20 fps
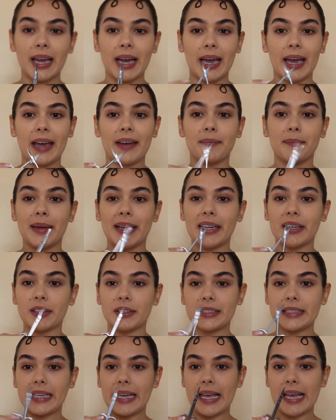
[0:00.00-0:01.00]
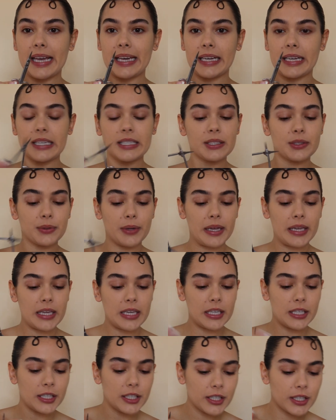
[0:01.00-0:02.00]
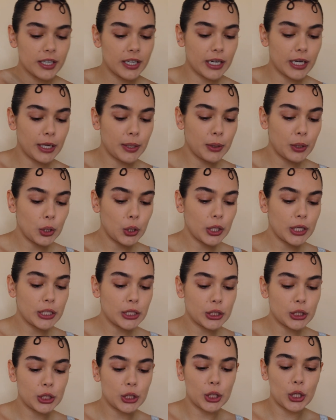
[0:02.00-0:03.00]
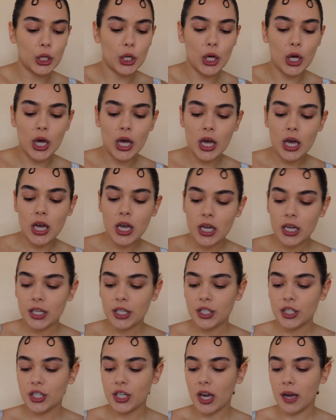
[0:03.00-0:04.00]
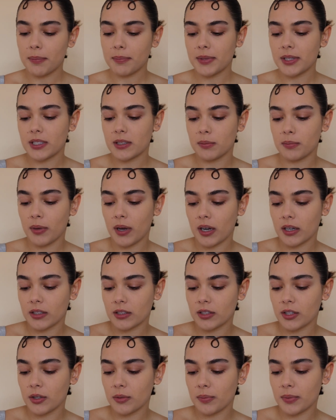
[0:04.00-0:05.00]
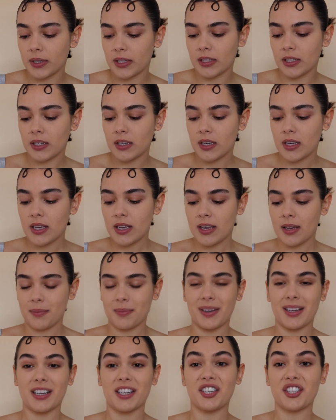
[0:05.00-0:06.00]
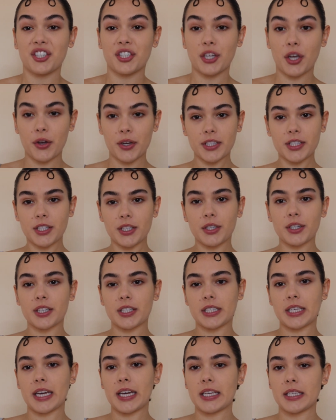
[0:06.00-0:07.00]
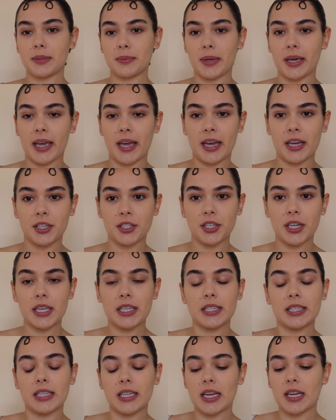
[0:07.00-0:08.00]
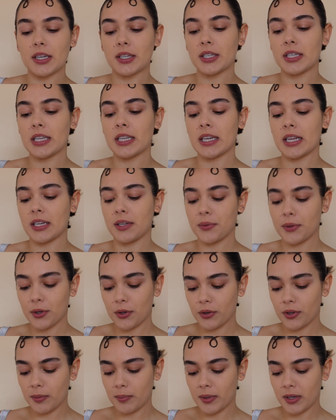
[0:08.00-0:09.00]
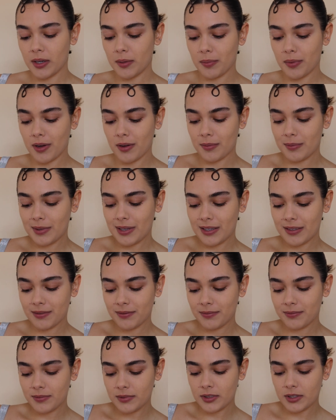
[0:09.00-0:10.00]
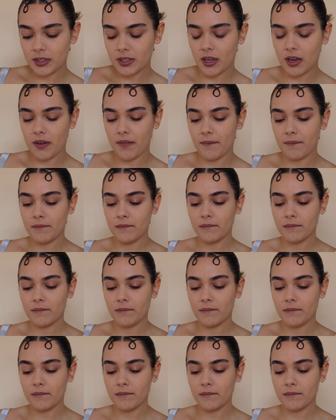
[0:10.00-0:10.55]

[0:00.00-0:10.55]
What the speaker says: I have my little tijeras right here, and I'm going to chop this box open. I'm not gonna show it to you because it has my address and I don't need anyone creeping up on me, so.